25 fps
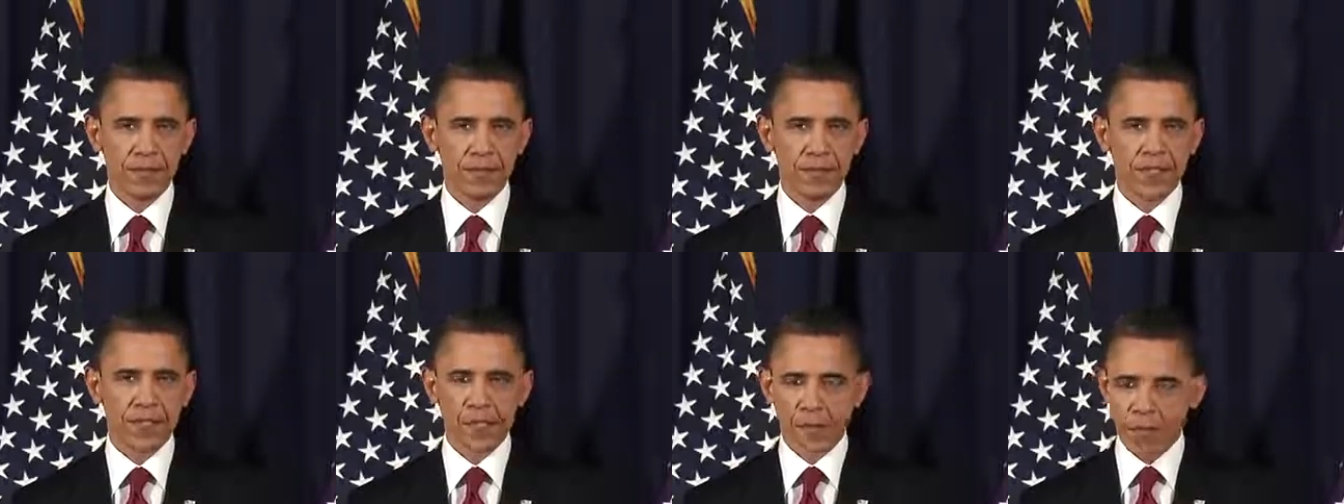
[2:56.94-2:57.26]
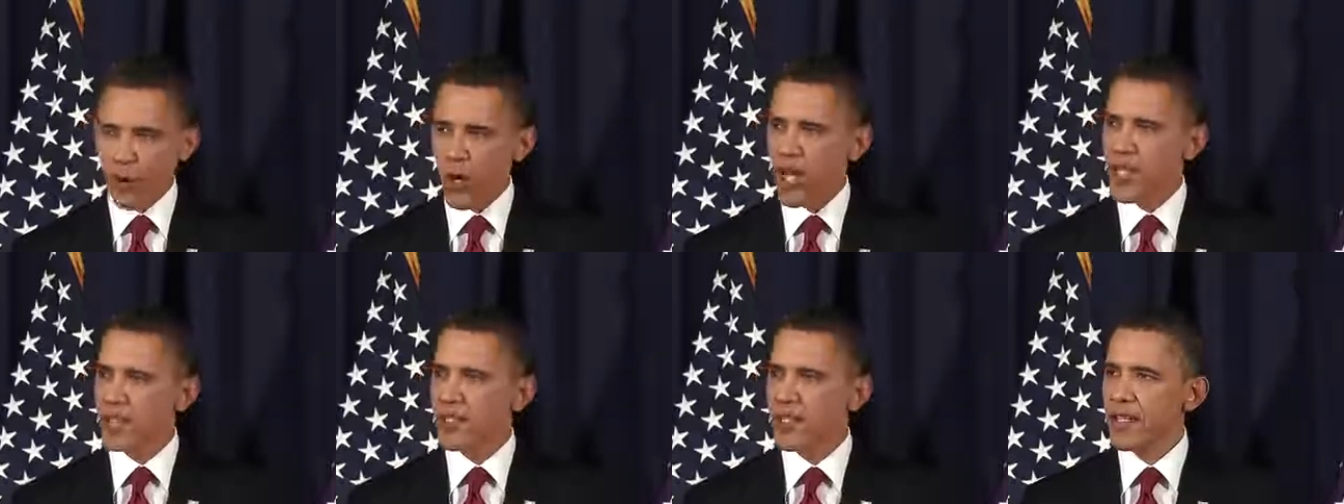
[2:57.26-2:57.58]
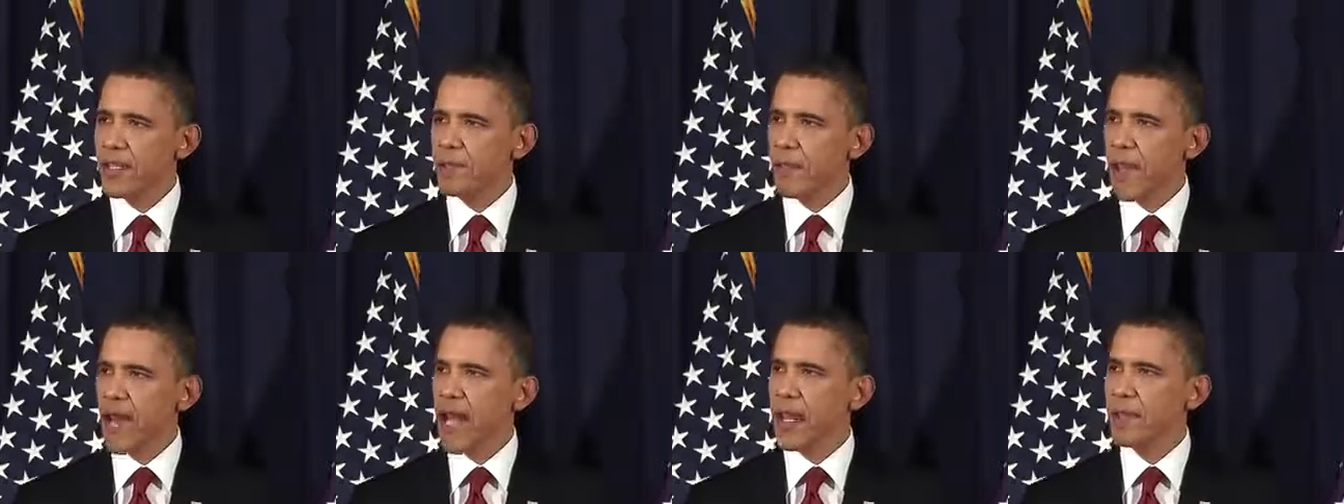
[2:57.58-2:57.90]
As
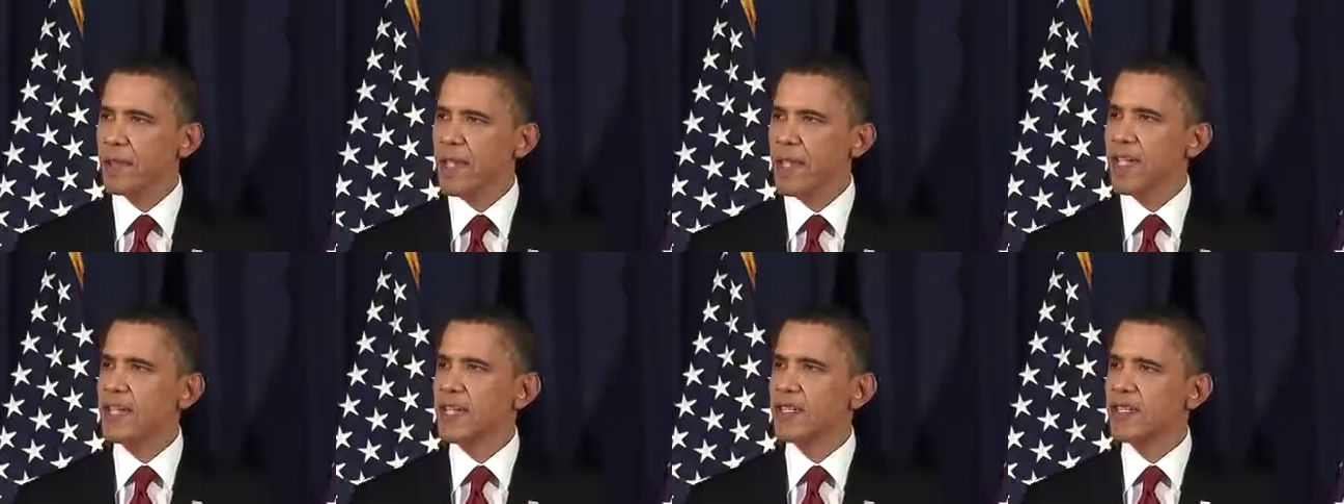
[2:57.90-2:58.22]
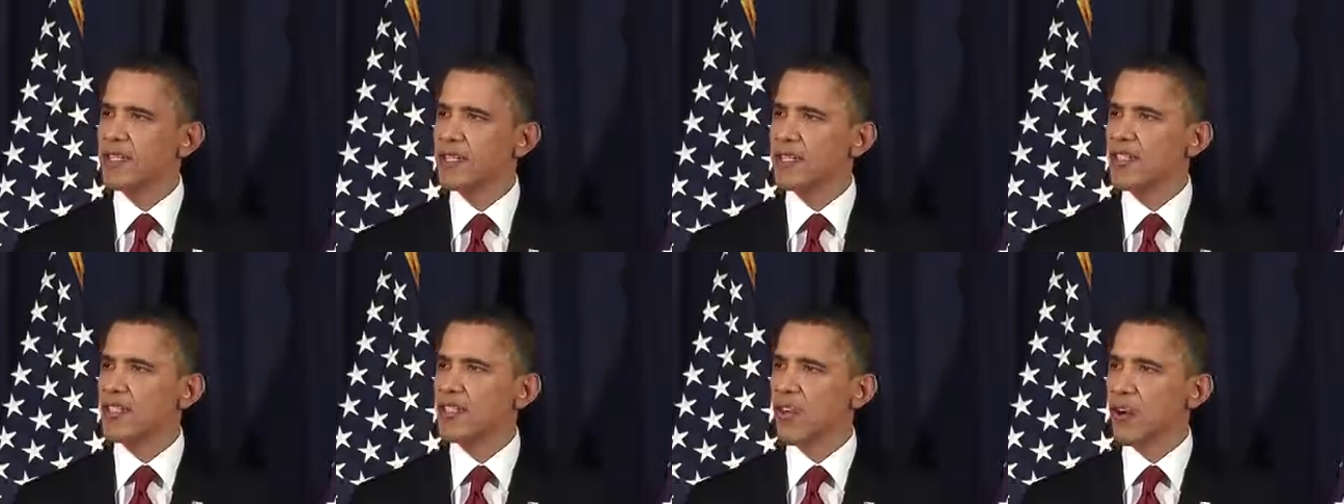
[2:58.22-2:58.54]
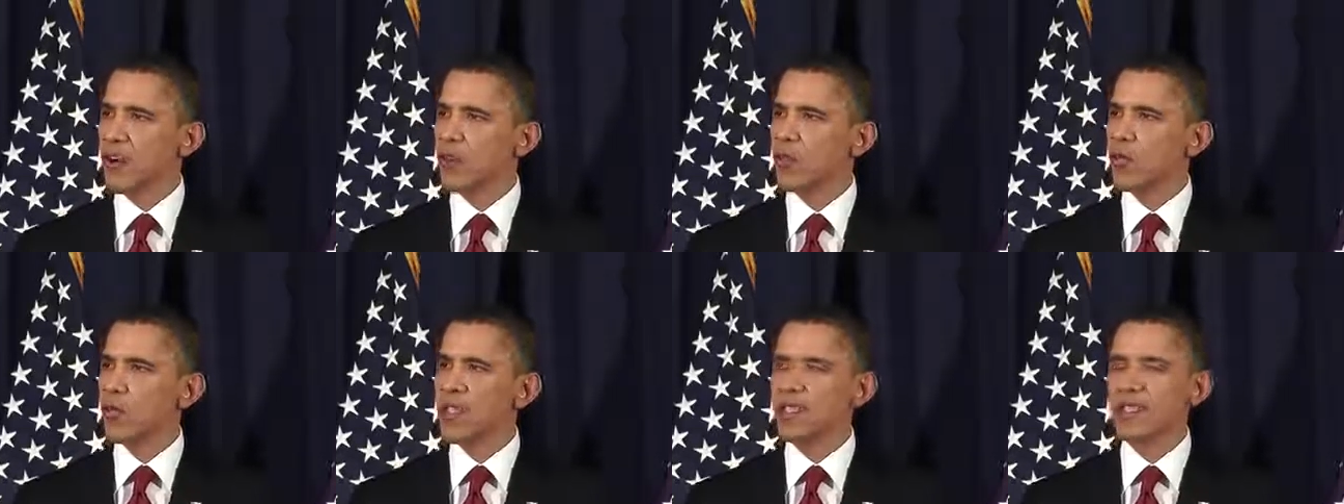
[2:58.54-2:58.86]
president, my immediate
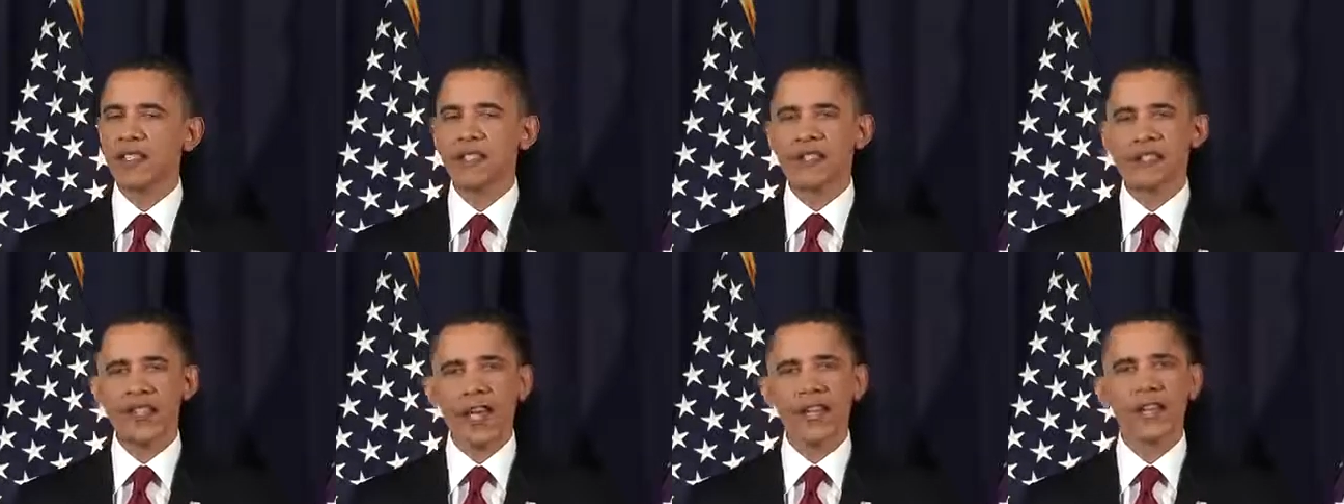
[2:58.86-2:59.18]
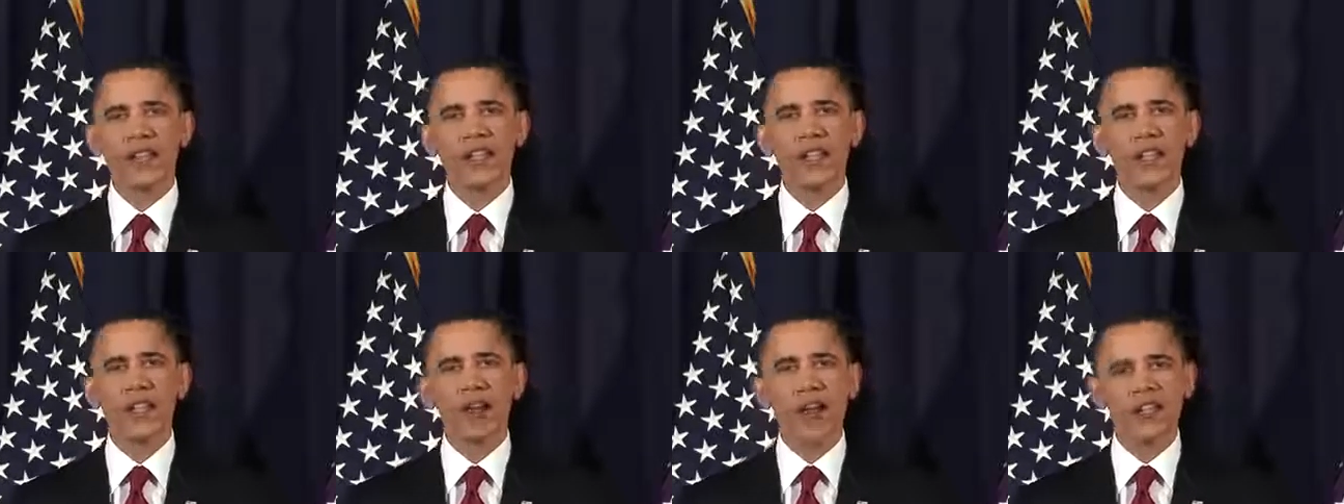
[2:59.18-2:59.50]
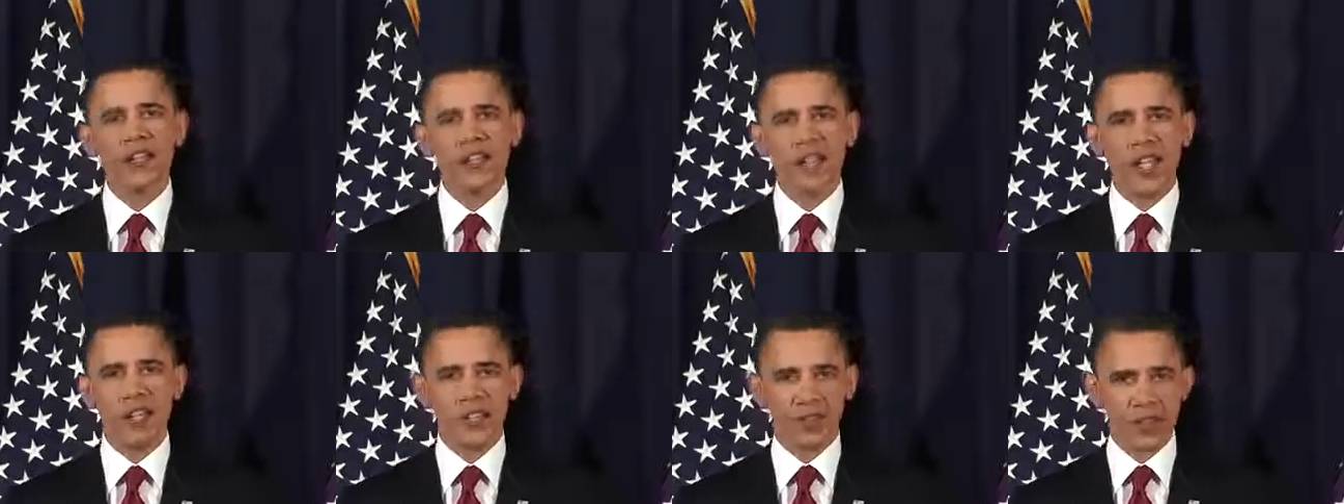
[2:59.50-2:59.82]
concern was the safety of our
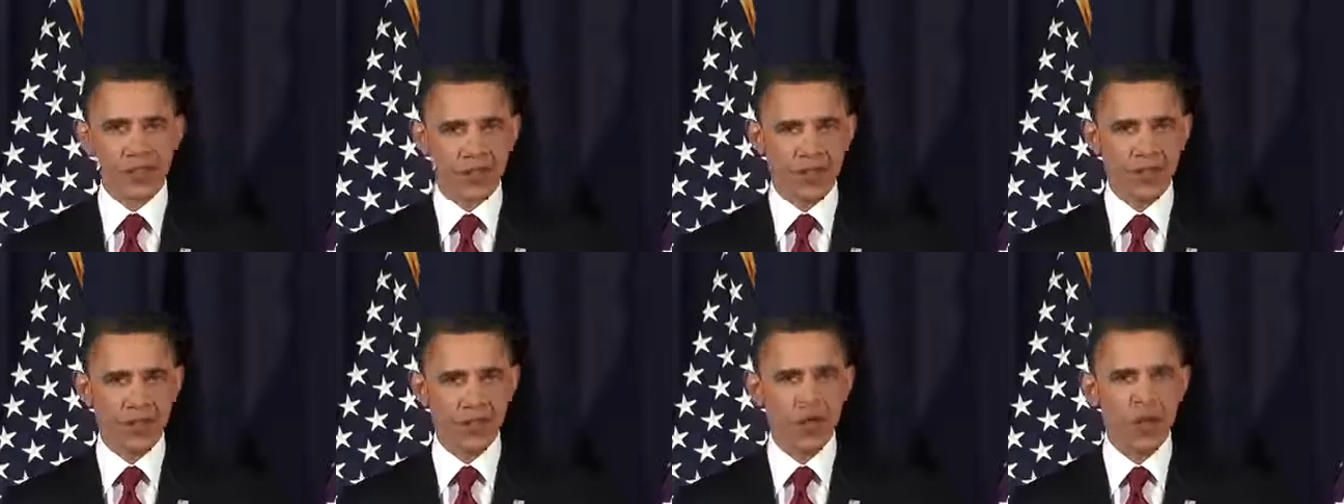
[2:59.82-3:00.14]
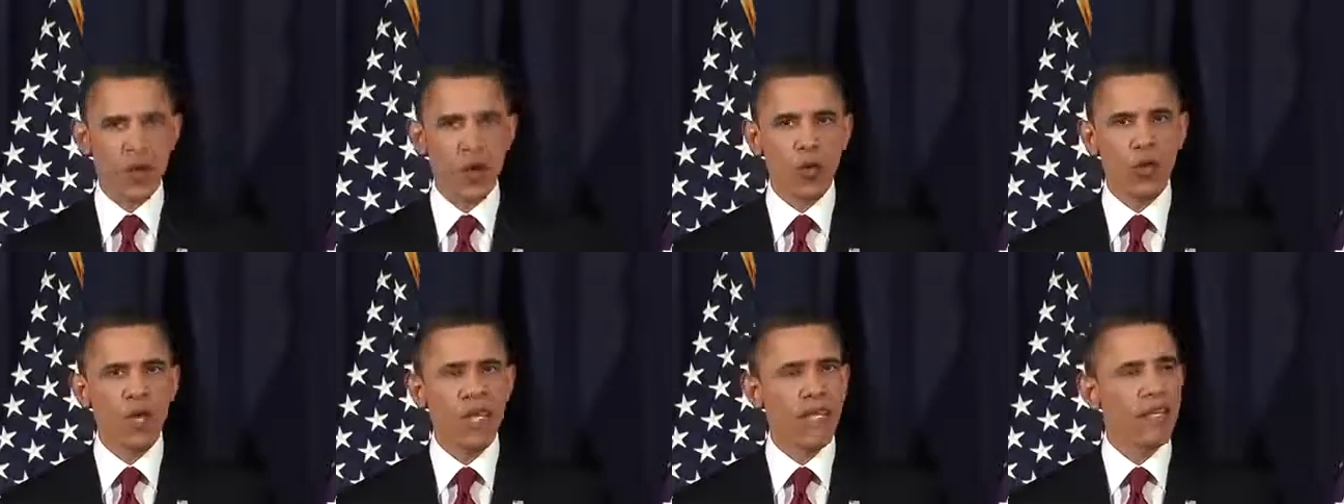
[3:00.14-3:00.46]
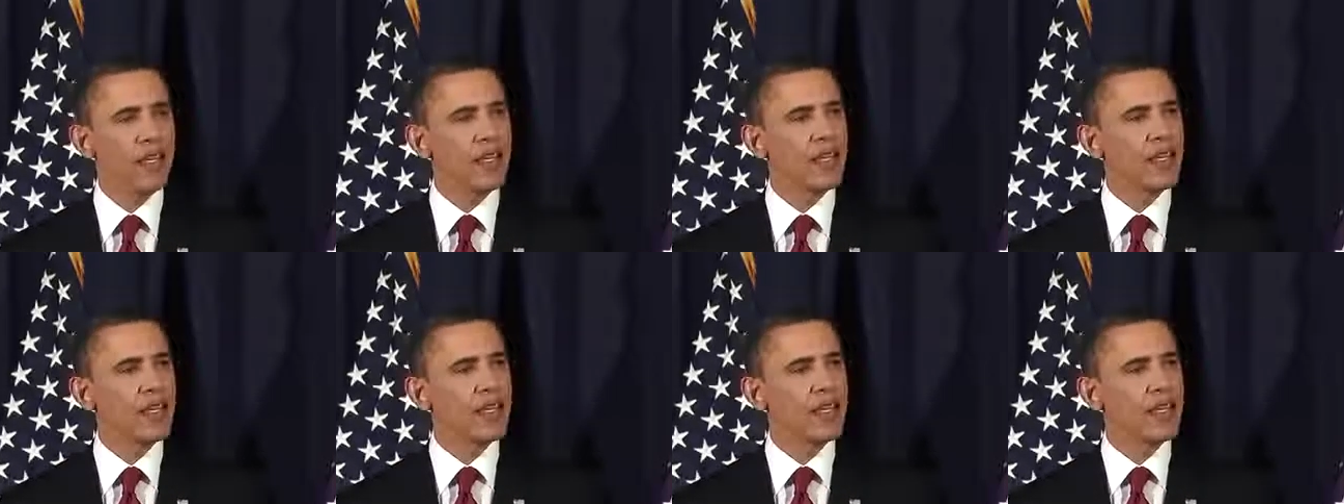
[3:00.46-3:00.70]
citizens, so we